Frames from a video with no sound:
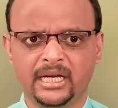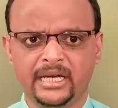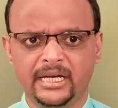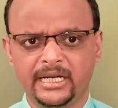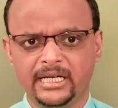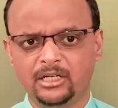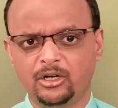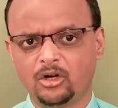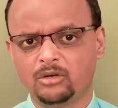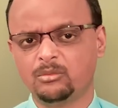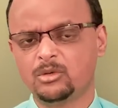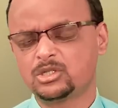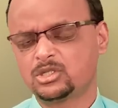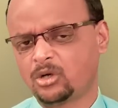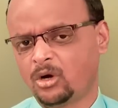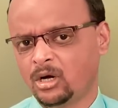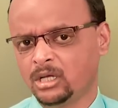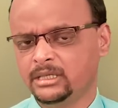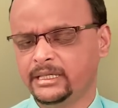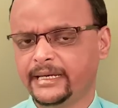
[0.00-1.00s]
In almost
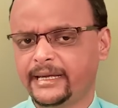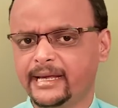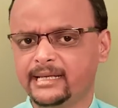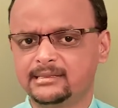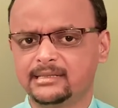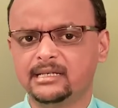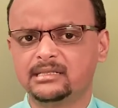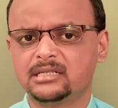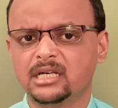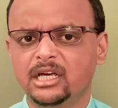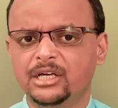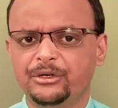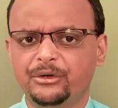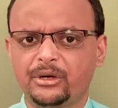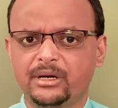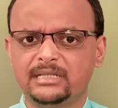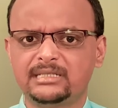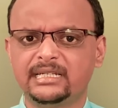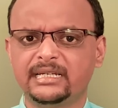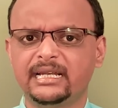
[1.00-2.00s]
all the cases,
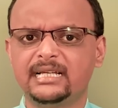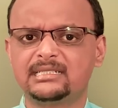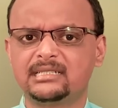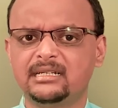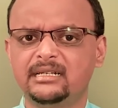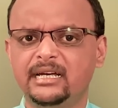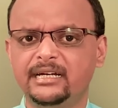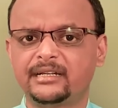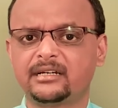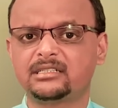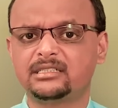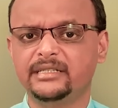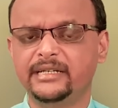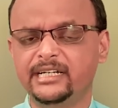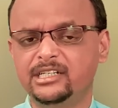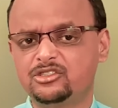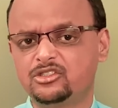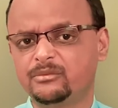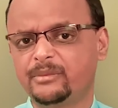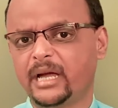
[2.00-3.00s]
your resignation letter
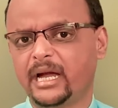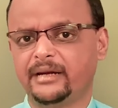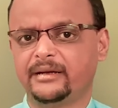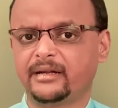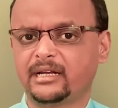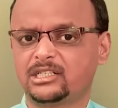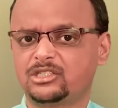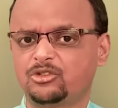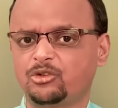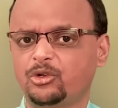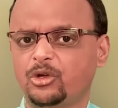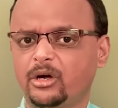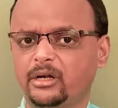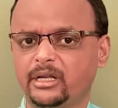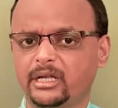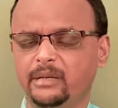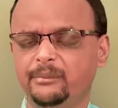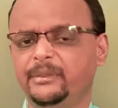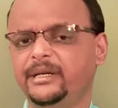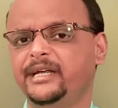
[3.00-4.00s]
needs to be addressed to your
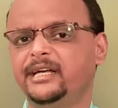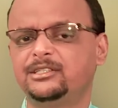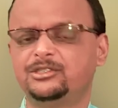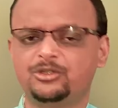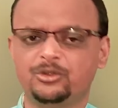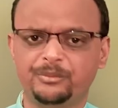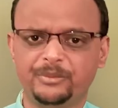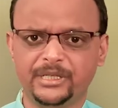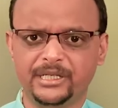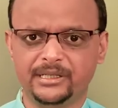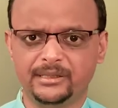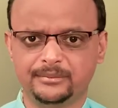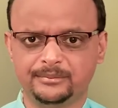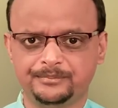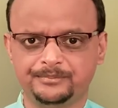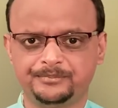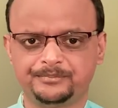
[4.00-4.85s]
immediate superior.